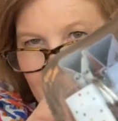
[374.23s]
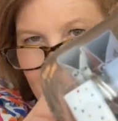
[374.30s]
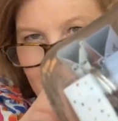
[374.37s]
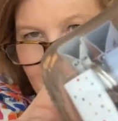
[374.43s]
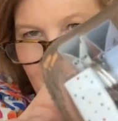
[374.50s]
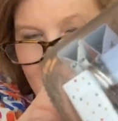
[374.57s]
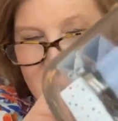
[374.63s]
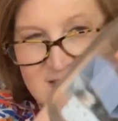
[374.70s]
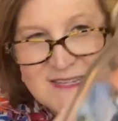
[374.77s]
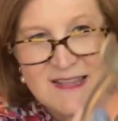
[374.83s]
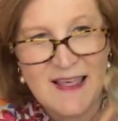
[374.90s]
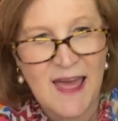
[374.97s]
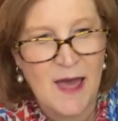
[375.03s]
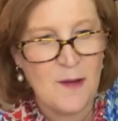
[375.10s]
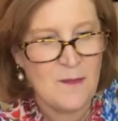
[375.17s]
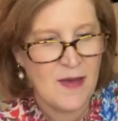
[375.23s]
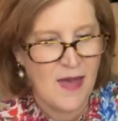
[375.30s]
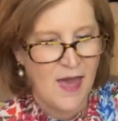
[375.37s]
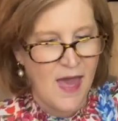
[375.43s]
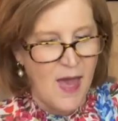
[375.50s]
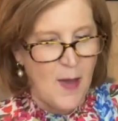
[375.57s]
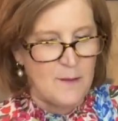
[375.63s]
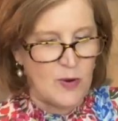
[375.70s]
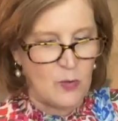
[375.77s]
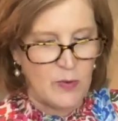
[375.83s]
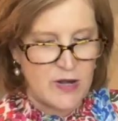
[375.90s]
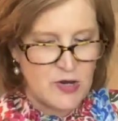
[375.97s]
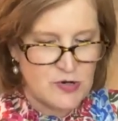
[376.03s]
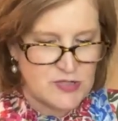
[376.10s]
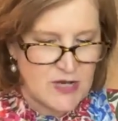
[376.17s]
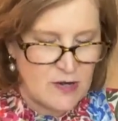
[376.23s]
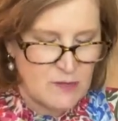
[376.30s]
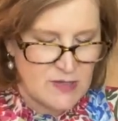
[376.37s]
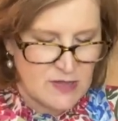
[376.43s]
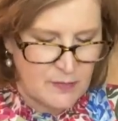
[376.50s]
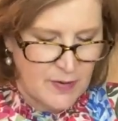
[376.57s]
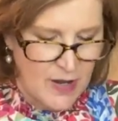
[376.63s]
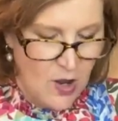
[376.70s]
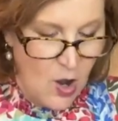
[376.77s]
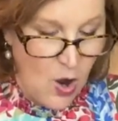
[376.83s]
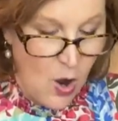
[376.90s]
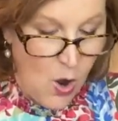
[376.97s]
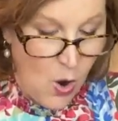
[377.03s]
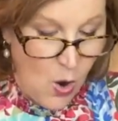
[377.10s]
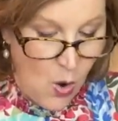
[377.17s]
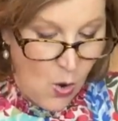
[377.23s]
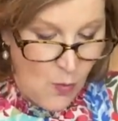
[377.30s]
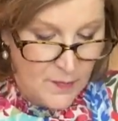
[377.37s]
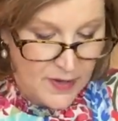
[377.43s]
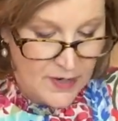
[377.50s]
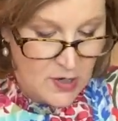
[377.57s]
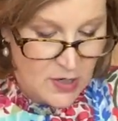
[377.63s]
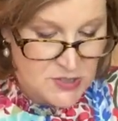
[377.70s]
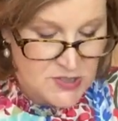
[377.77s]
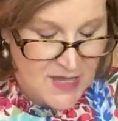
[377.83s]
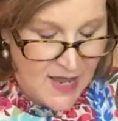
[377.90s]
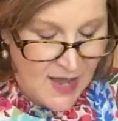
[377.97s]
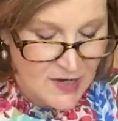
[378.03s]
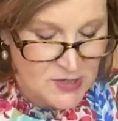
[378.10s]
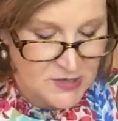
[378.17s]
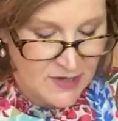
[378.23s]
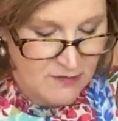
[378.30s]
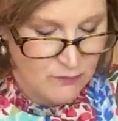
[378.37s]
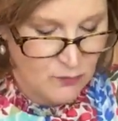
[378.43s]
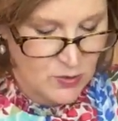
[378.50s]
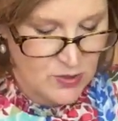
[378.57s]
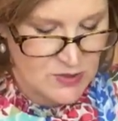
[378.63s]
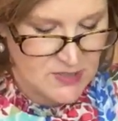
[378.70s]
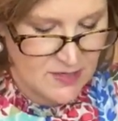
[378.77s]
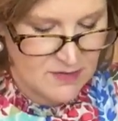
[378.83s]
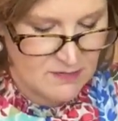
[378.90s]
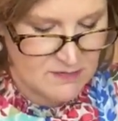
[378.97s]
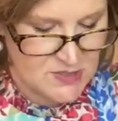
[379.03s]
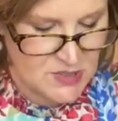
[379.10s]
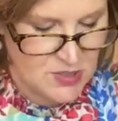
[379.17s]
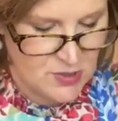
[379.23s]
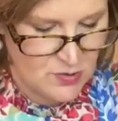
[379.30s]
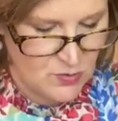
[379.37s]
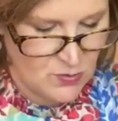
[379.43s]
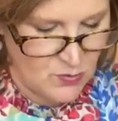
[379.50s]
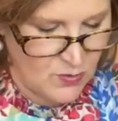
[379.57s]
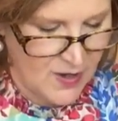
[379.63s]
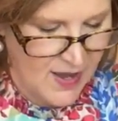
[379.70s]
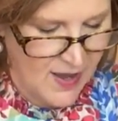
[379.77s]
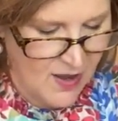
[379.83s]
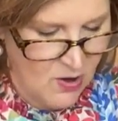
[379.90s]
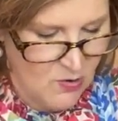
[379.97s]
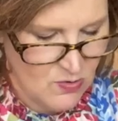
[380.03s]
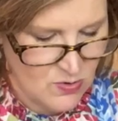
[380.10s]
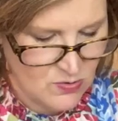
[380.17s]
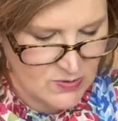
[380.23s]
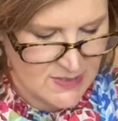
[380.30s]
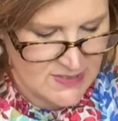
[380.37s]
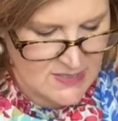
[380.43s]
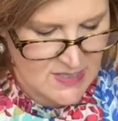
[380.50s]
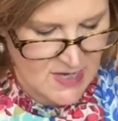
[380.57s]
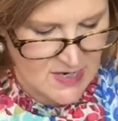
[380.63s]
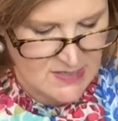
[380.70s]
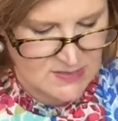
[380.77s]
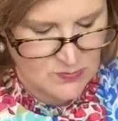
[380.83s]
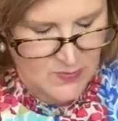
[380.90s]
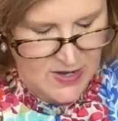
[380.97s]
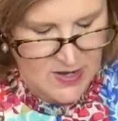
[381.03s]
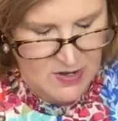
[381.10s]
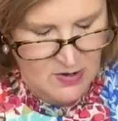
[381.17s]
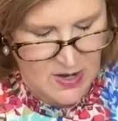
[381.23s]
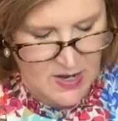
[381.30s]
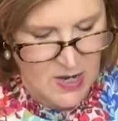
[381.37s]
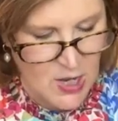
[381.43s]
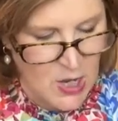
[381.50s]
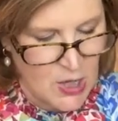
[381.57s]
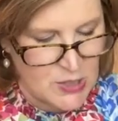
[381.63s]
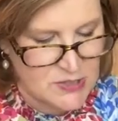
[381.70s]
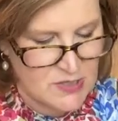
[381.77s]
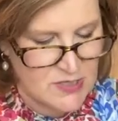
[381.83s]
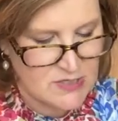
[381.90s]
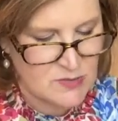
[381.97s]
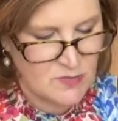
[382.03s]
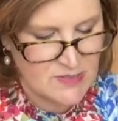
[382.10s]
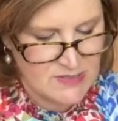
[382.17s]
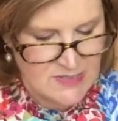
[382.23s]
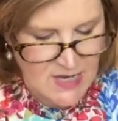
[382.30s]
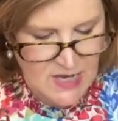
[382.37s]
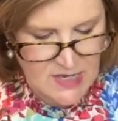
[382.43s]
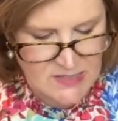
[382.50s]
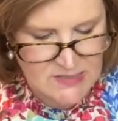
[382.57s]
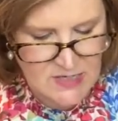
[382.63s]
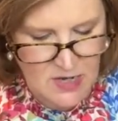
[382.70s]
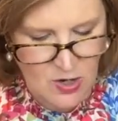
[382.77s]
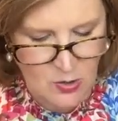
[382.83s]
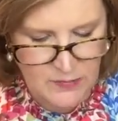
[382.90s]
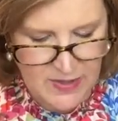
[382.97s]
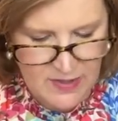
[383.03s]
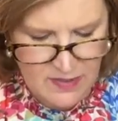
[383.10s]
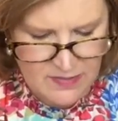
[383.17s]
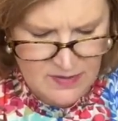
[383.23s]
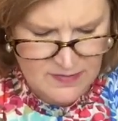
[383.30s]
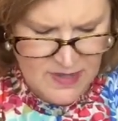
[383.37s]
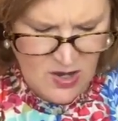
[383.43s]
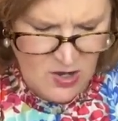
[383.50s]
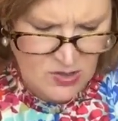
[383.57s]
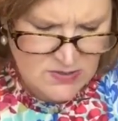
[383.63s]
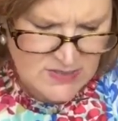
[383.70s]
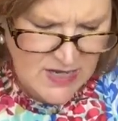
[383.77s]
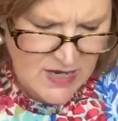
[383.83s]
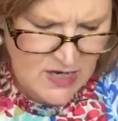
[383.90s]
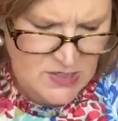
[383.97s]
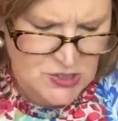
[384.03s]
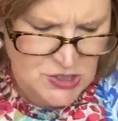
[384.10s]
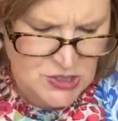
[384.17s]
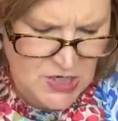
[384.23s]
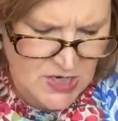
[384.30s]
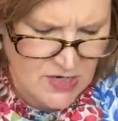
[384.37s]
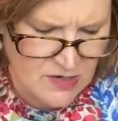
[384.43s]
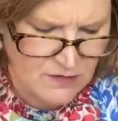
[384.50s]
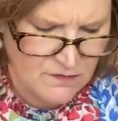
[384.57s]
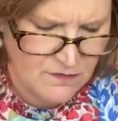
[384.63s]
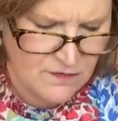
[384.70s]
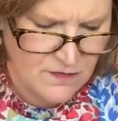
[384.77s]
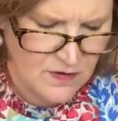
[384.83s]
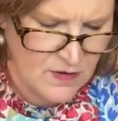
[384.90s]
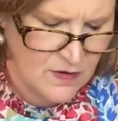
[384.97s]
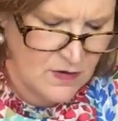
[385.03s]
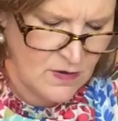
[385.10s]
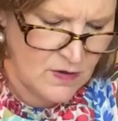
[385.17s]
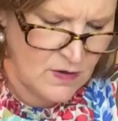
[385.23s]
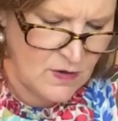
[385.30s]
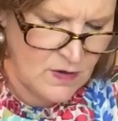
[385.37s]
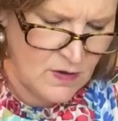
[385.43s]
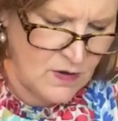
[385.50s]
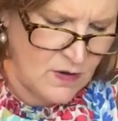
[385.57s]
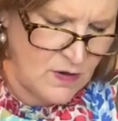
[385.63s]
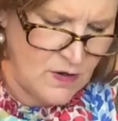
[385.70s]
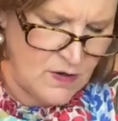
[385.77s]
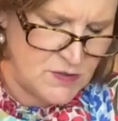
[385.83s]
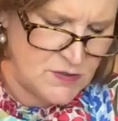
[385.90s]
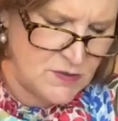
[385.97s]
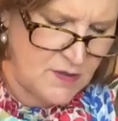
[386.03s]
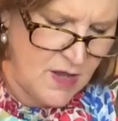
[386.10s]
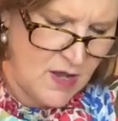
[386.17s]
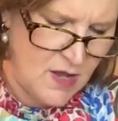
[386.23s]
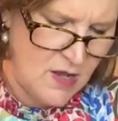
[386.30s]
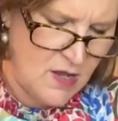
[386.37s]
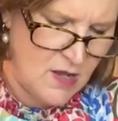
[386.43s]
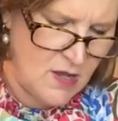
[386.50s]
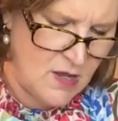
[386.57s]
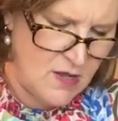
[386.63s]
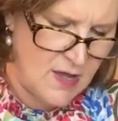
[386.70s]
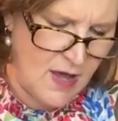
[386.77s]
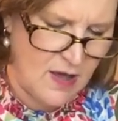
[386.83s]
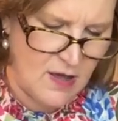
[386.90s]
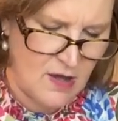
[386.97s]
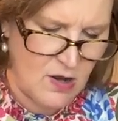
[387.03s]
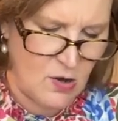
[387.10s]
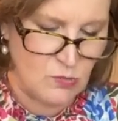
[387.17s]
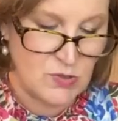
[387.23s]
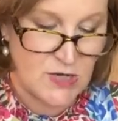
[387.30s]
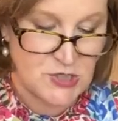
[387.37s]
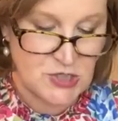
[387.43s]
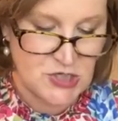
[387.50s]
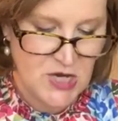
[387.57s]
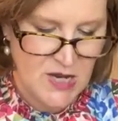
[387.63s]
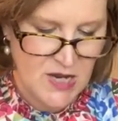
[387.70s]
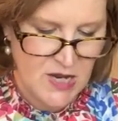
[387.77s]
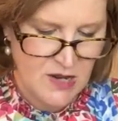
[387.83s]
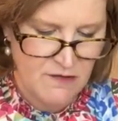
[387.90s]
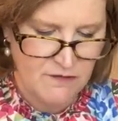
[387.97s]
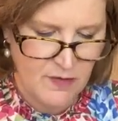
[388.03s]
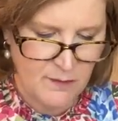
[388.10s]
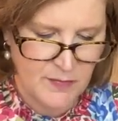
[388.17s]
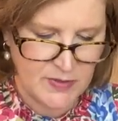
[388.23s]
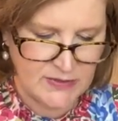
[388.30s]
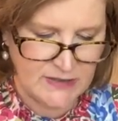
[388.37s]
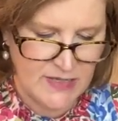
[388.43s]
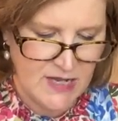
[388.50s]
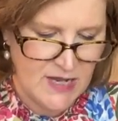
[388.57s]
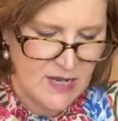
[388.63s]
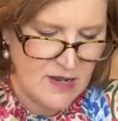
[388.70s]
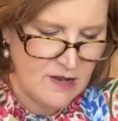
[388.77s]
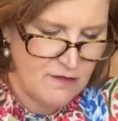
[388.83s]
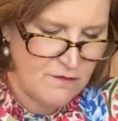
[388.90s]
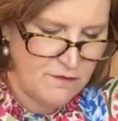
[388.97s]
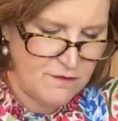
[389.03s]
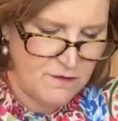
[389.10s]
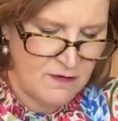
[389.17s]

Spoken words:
fun to them. But when you're done with the oh my gosh, they actually have words on them too. How cool is this? Wait, okay. So this one says, I think they all say achieve. Do they? Yeah. Oh, achieve, believe,